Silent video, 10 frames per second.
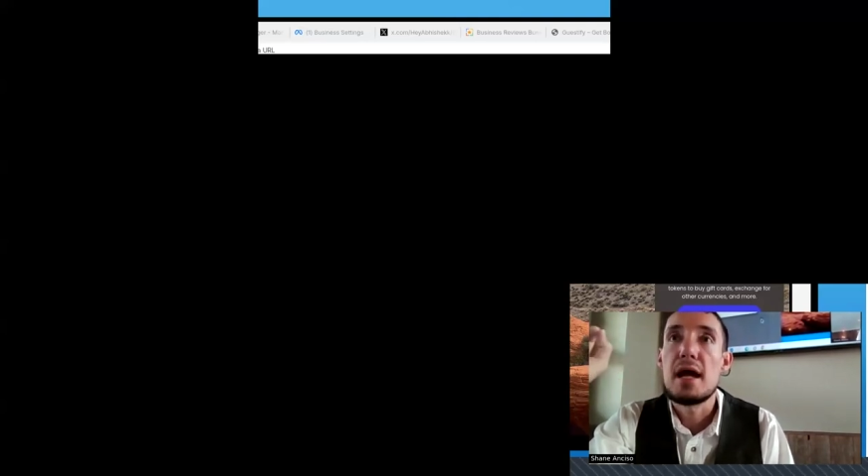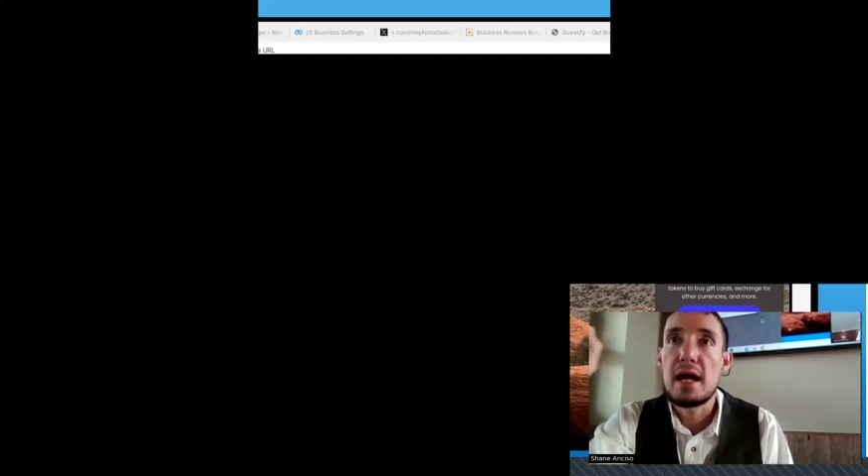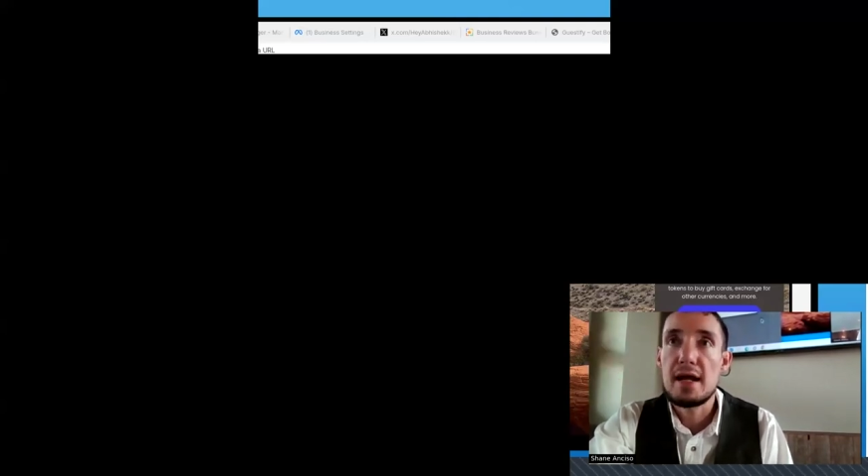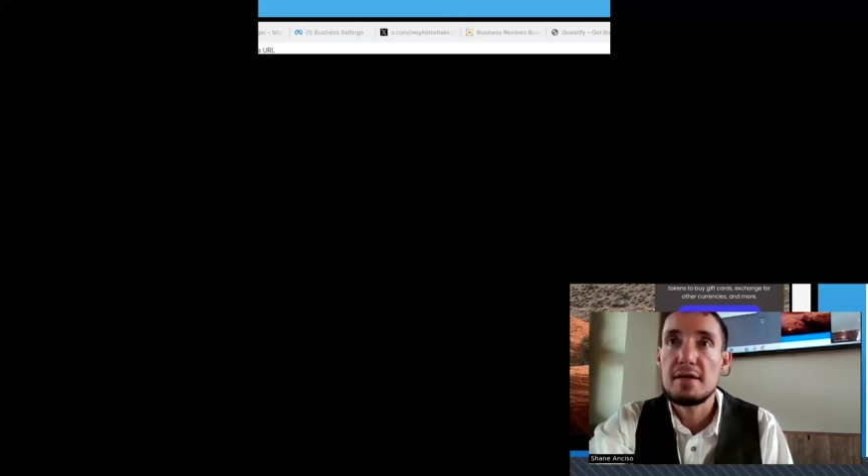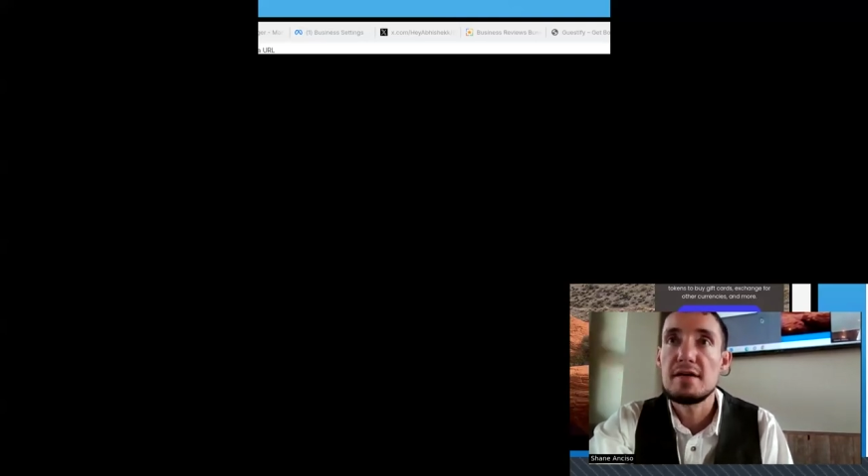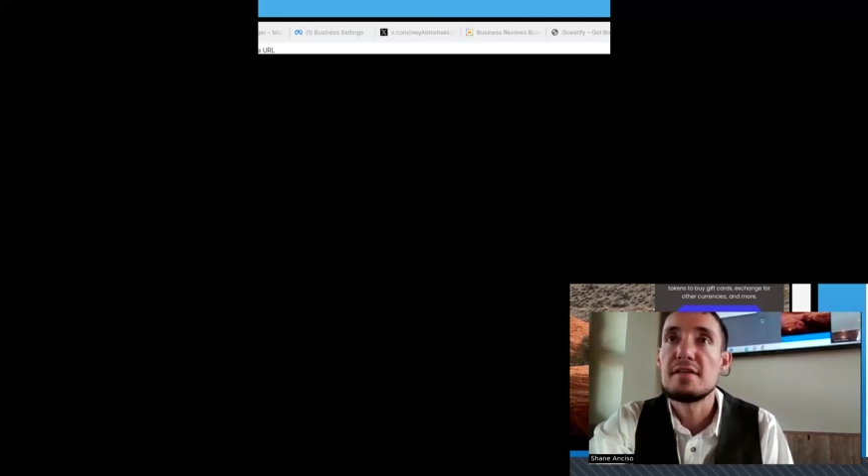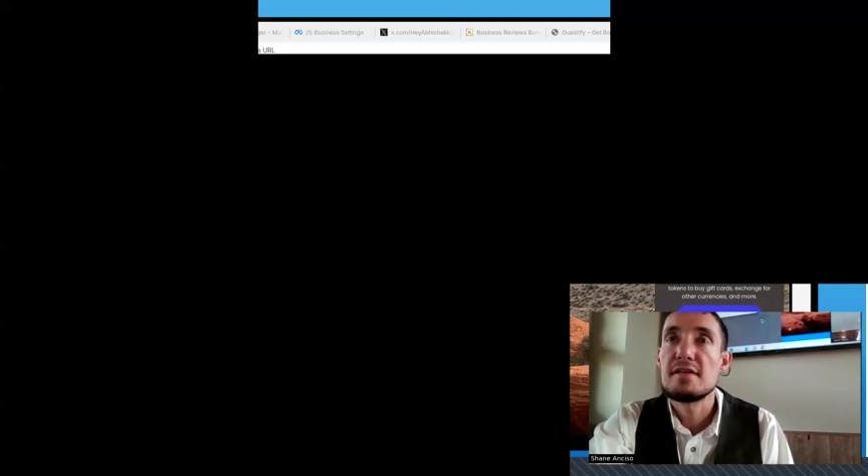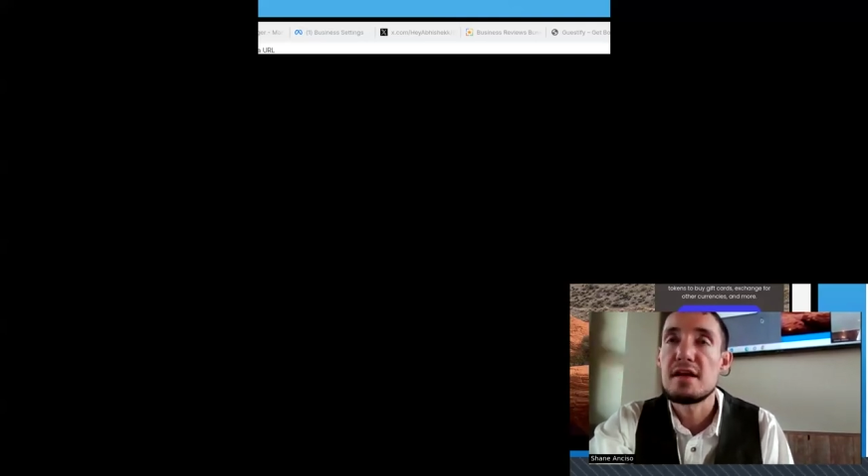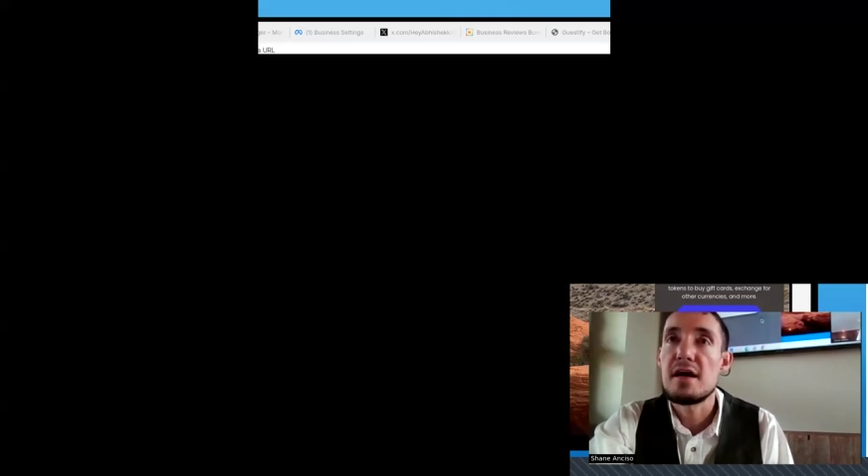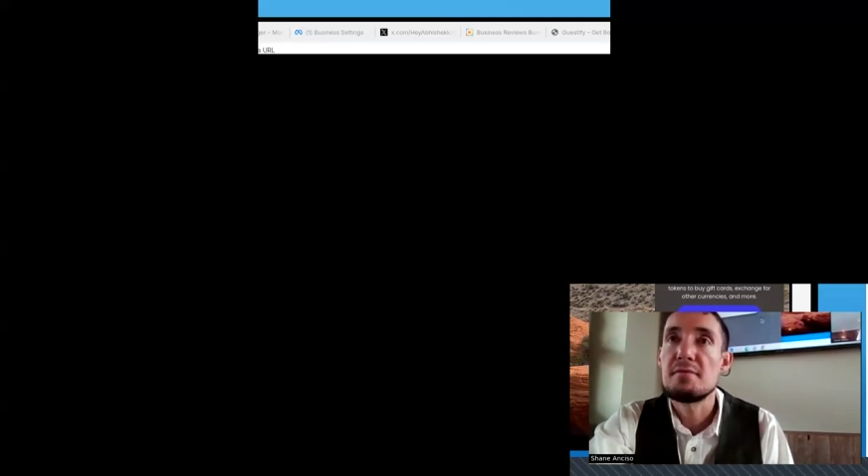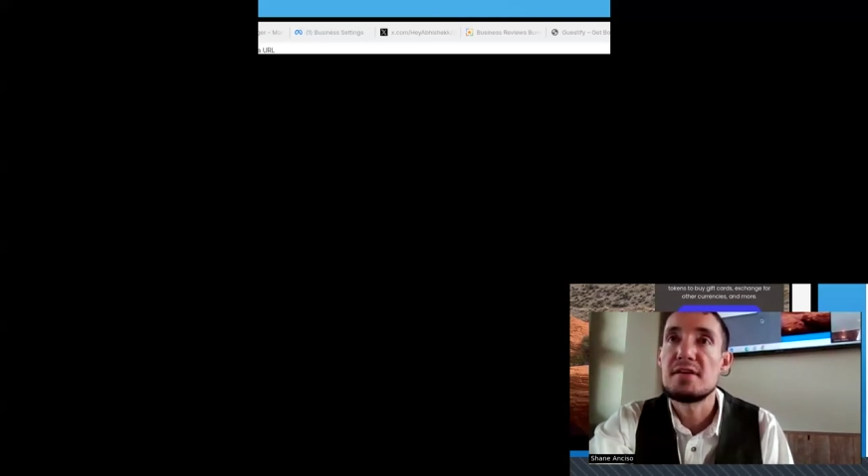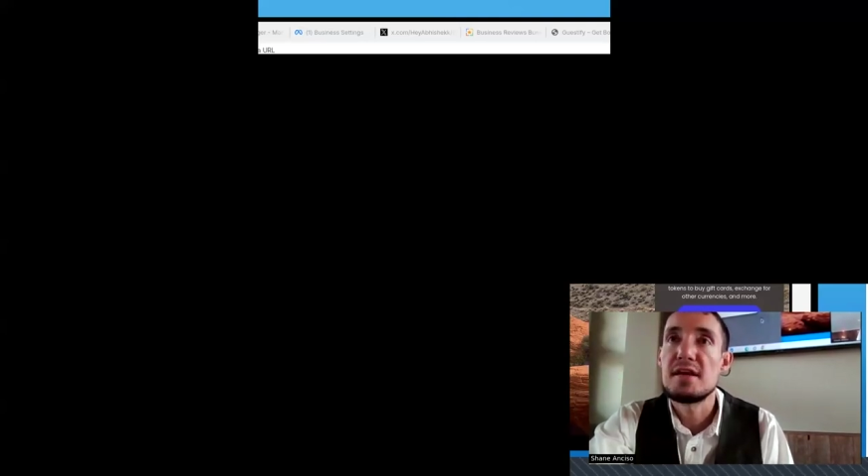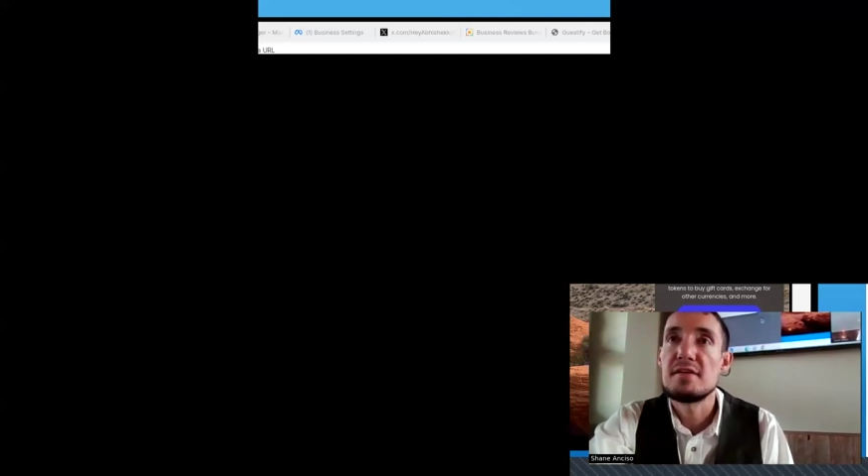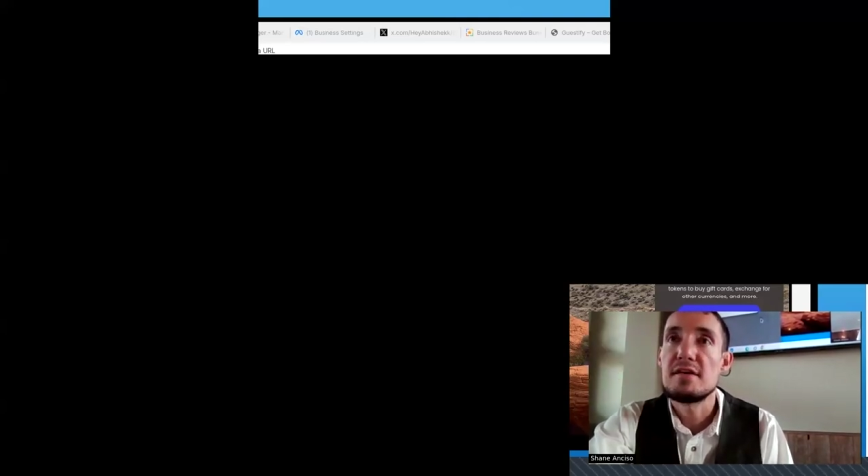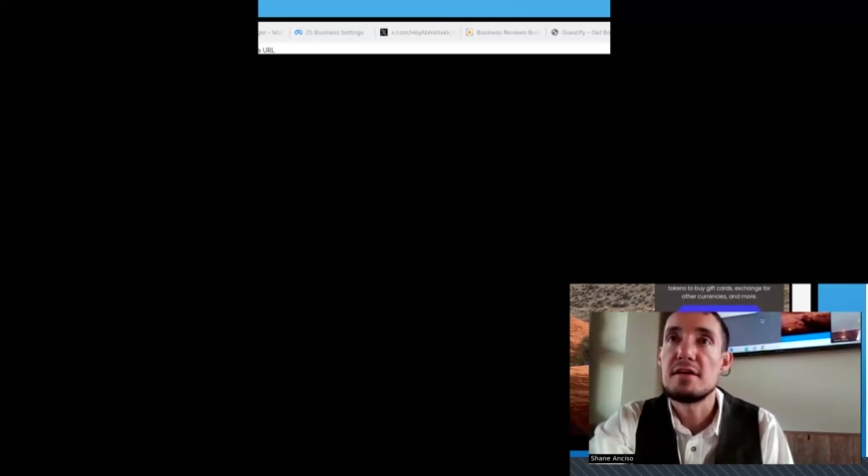Hey, this is time
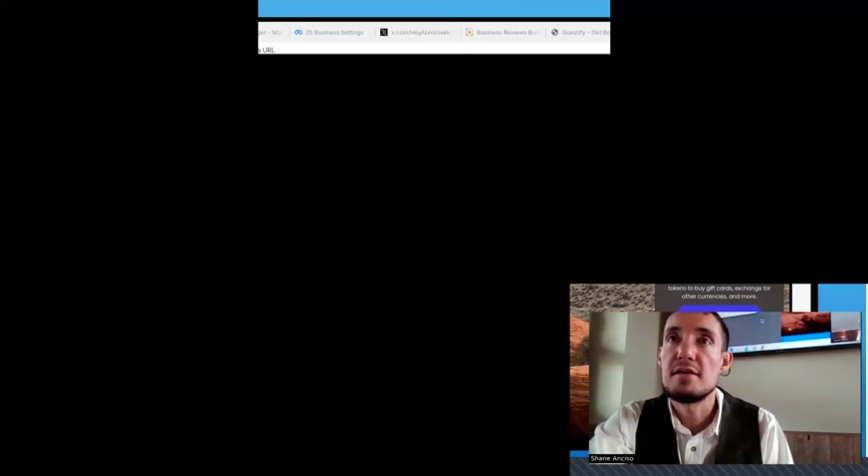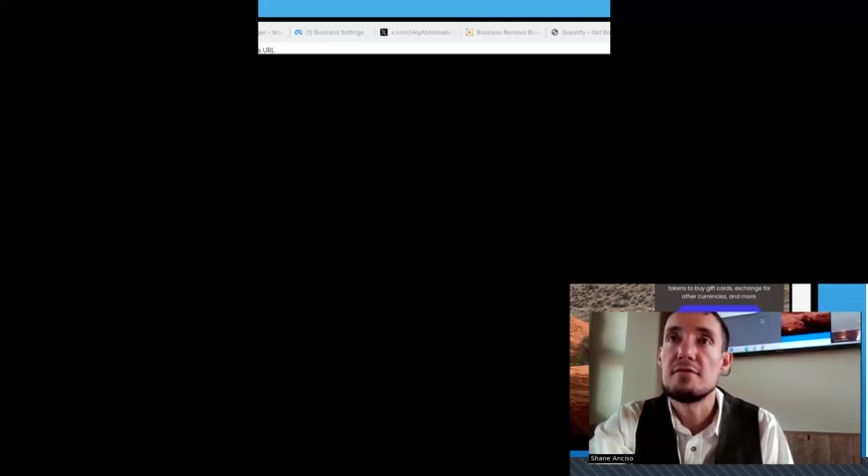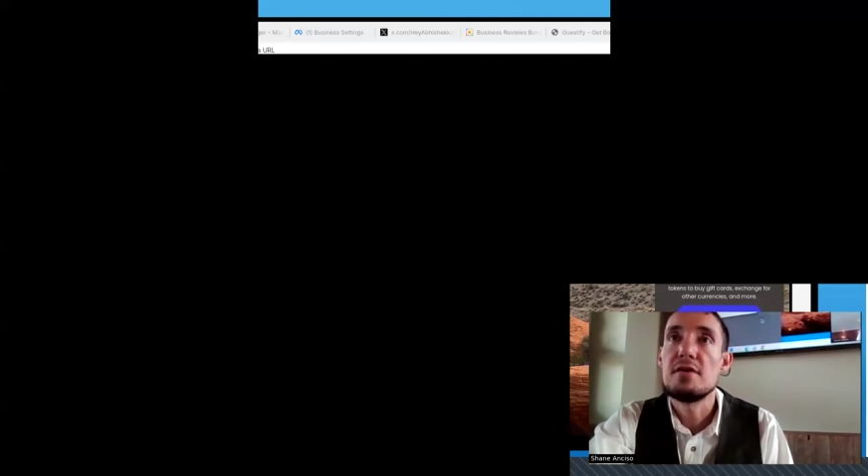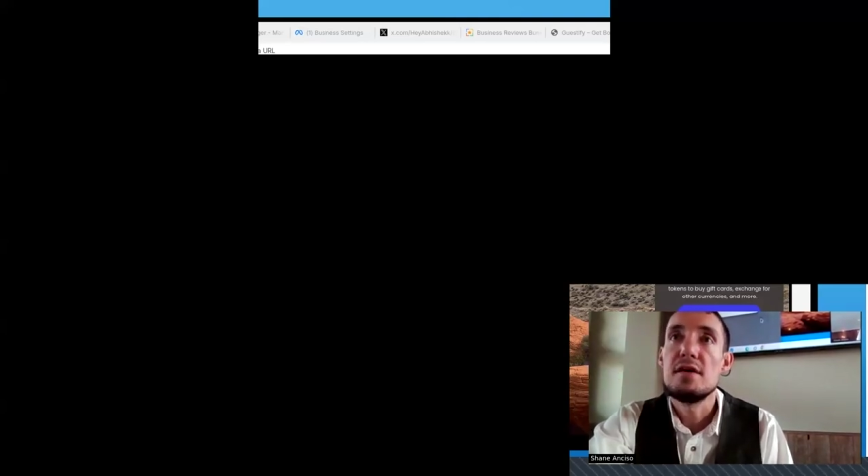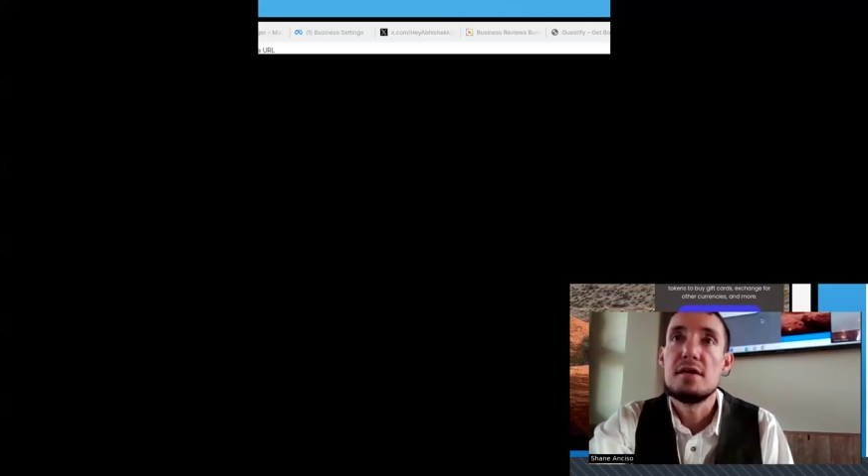sensitive.